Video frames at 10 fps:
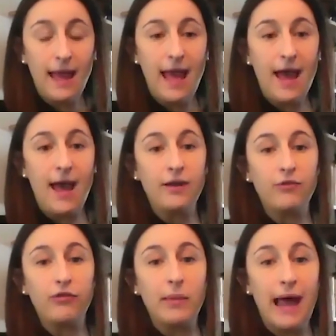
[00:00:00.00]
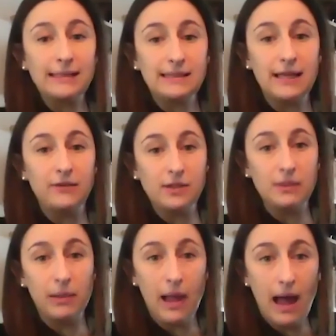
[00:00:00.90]
and from last date of
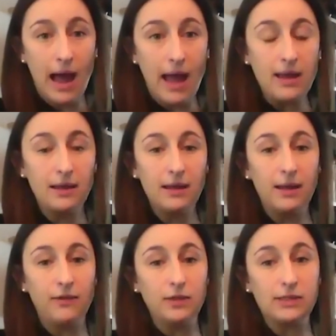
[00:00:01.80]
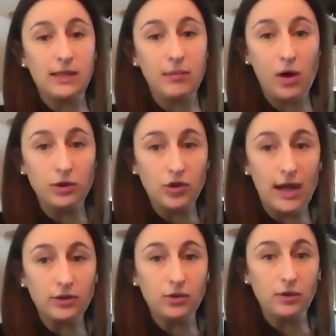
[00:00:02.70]
supply if you're a
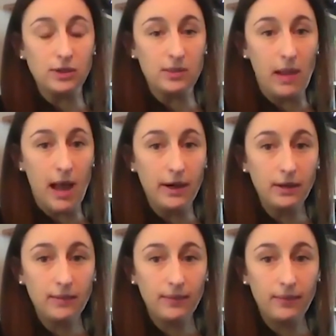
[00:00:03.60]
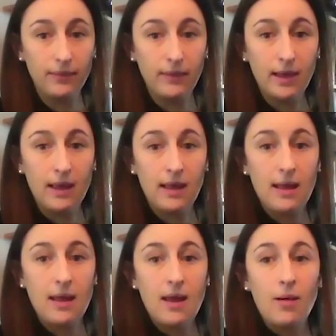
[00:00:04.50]
subcontractor or a supplier.
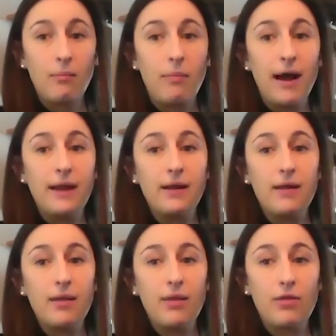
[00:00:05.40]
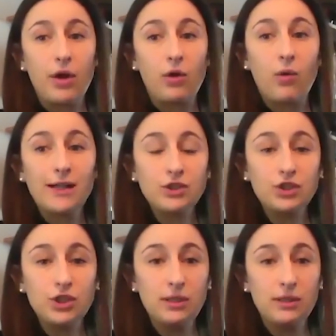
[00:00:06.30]
But the
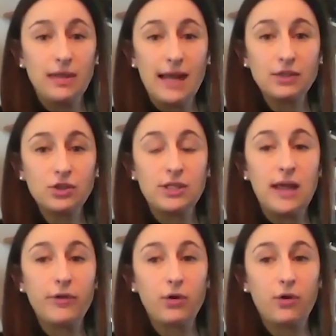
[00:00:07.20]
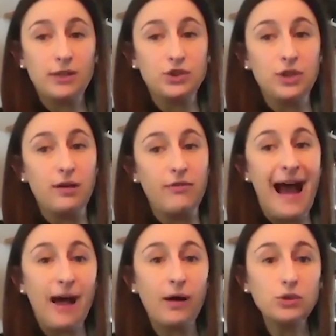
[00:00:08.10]
answer to the other question of
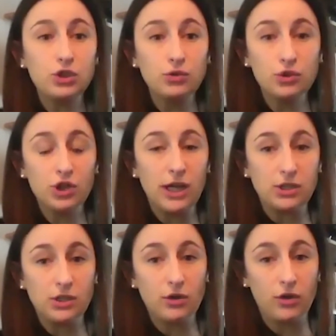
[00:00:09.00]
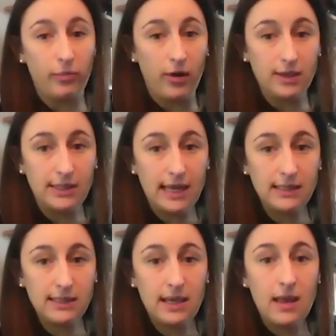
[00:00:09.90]
how soon should I start the
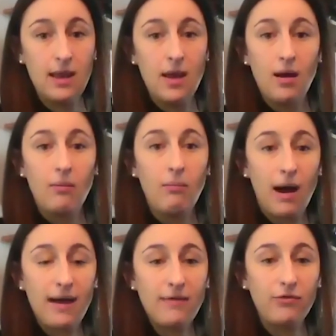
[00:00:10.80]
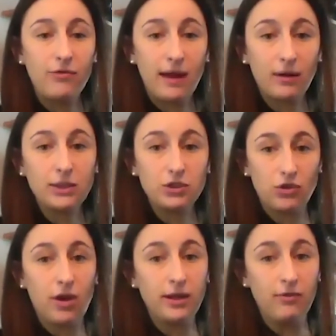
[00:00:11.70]
process, my very
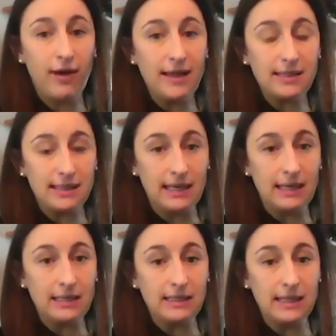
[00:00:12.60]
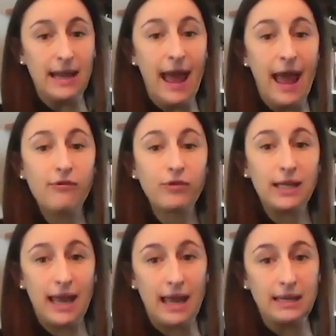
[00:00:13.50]
strong advice is, in every
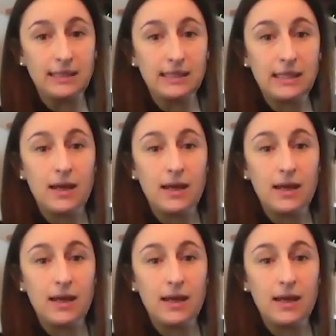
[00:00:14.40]
case,